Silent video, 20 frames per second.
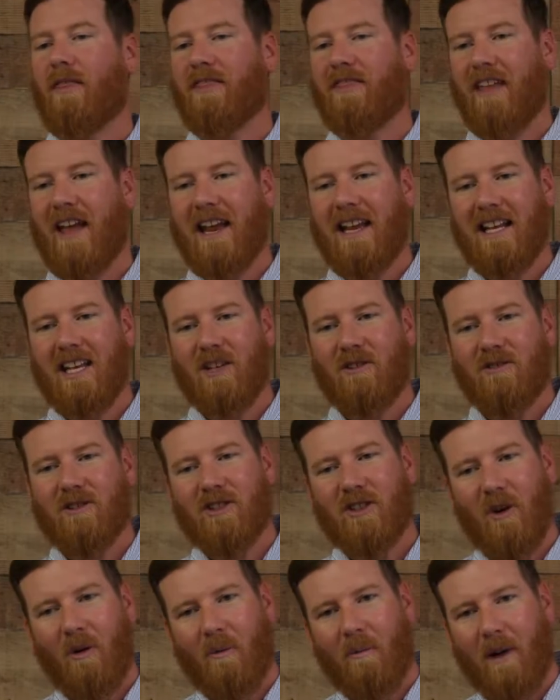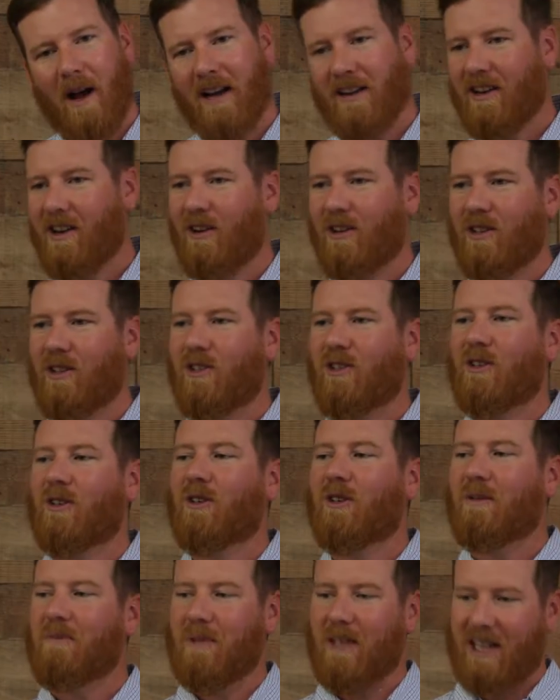thank you so much. No, you
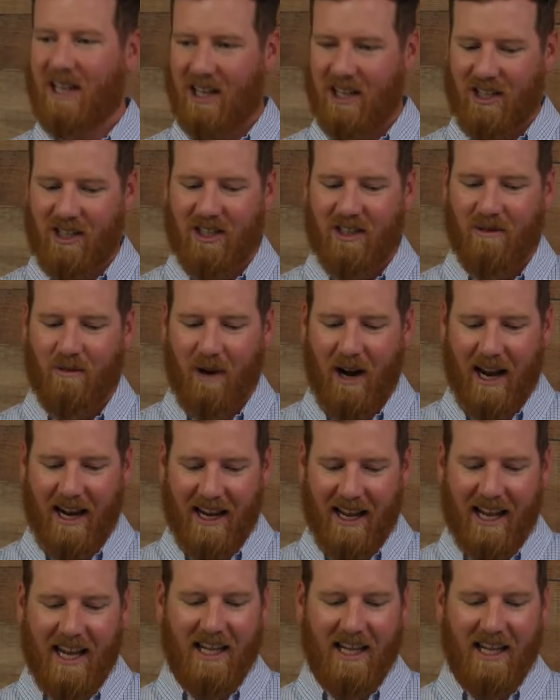do it because, why?